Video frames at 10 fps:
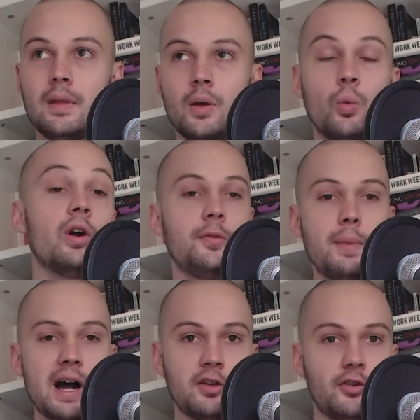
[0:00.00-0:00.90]
Whereas
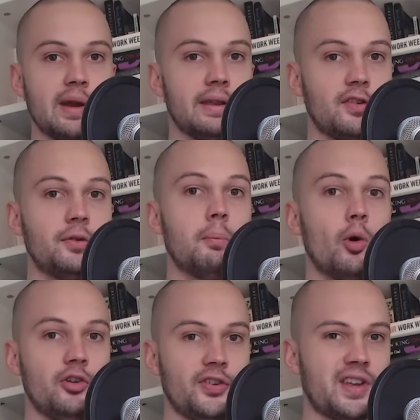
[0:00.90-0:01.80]
Marcus Aurelius
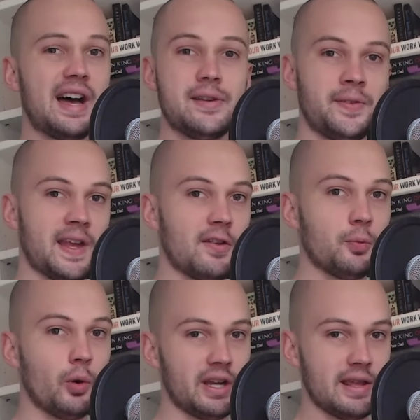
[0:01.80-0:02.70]
more just kind of
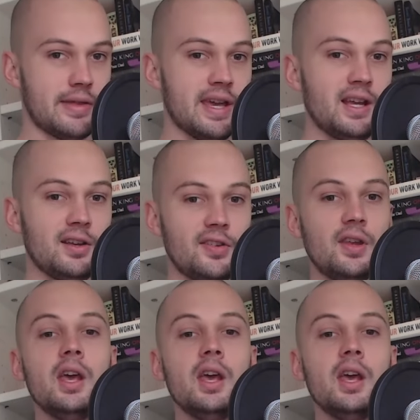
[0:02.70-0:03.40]
says what he thinks,